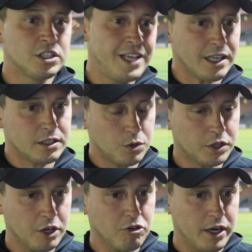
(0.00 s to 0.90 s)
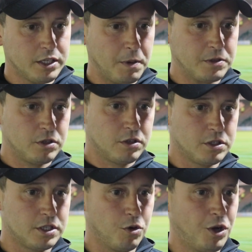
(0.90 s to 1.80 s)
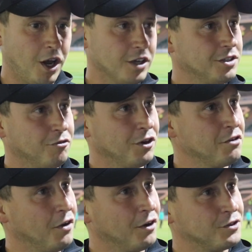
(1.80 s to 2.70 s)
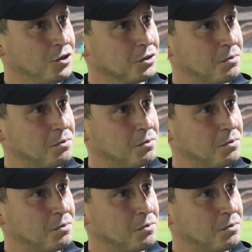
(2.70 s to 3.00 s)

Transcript: Yeah, to a degree. I suppose you could still class it 3-5-2.